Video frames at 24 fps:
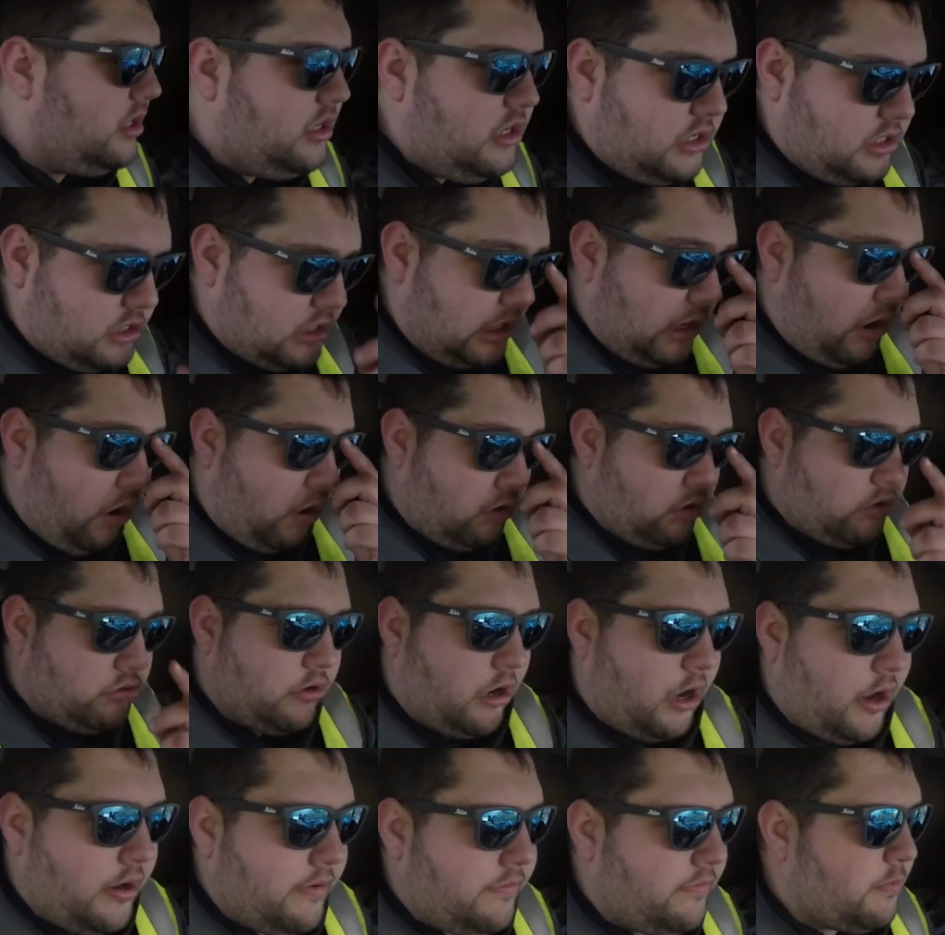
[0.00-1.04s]
it's a long
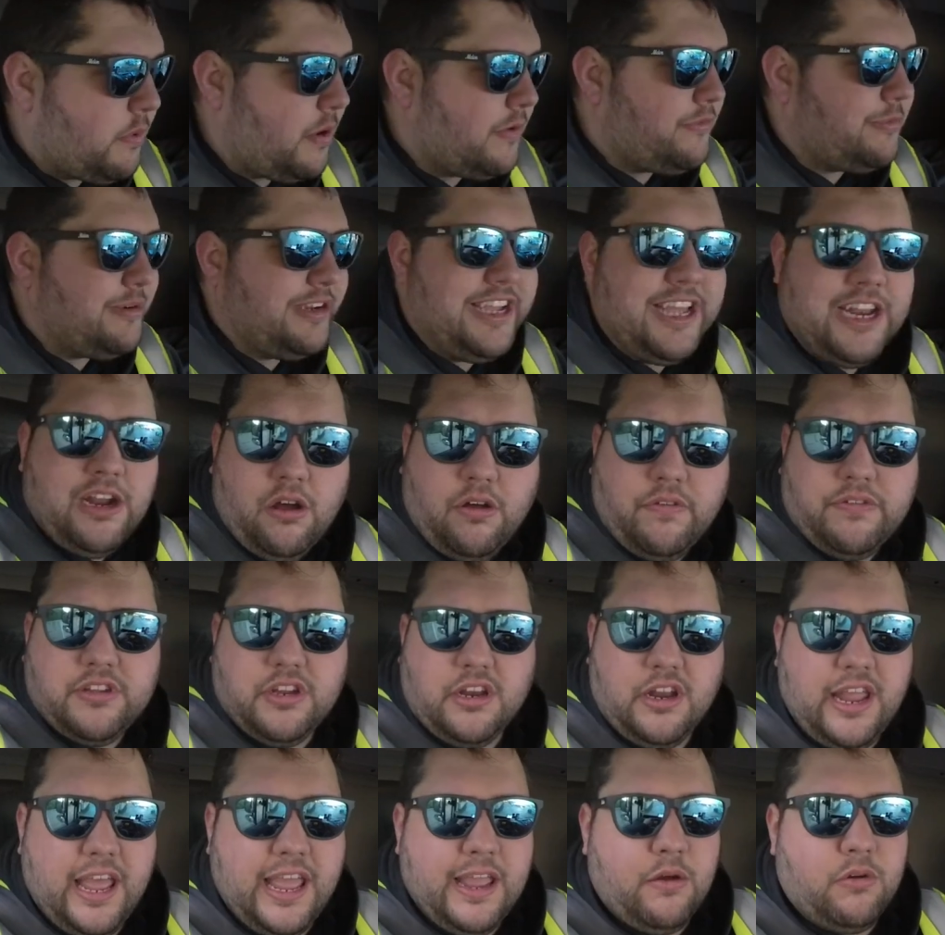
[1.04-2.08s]
drive. Whether we get it off
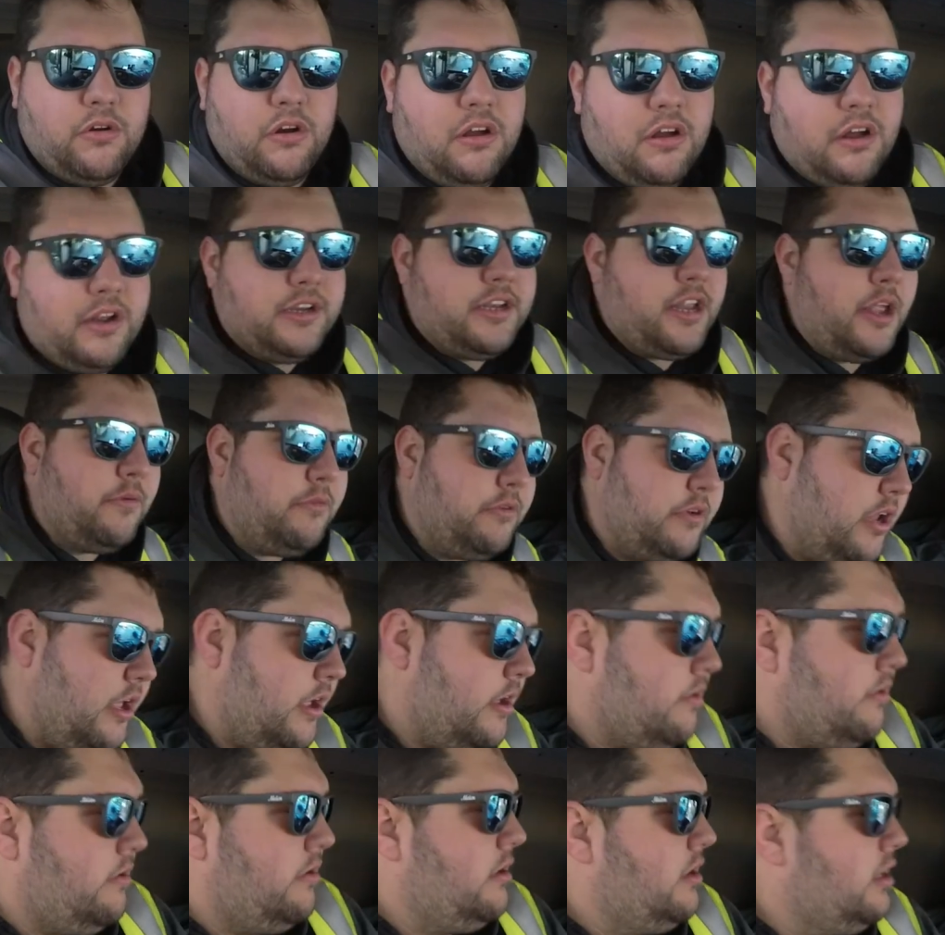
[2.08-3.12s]
today or not, I don't
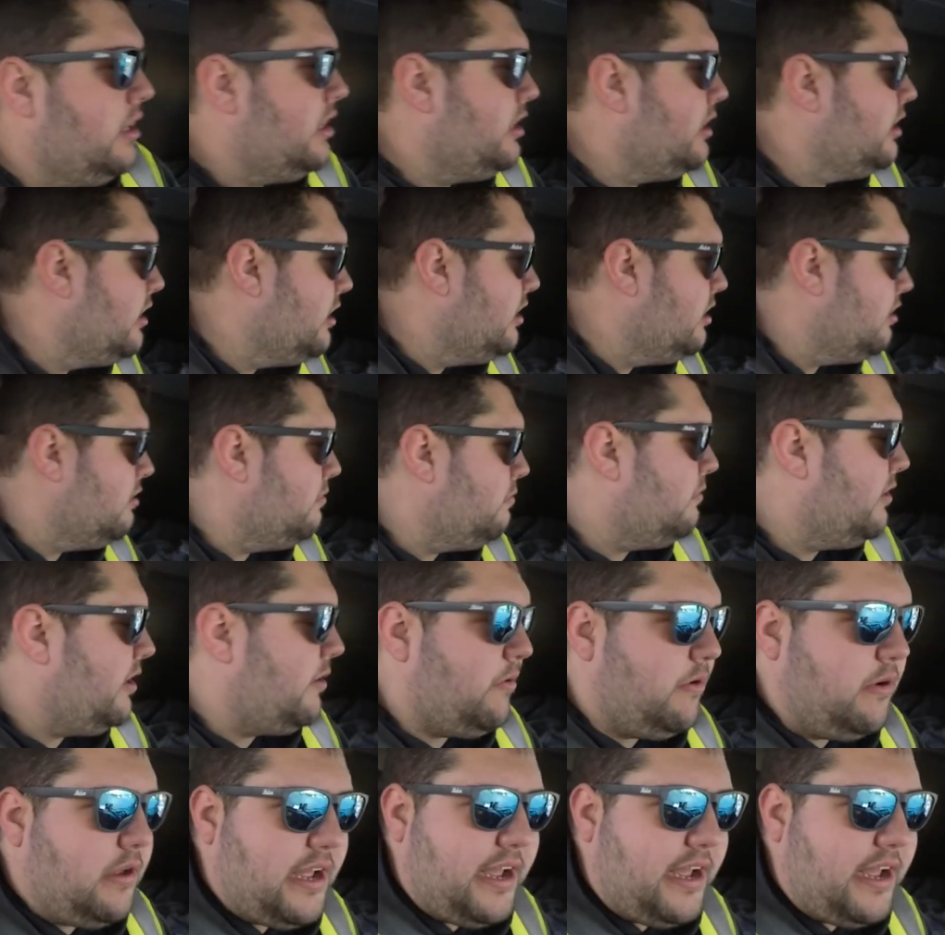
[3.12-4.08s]
know. We will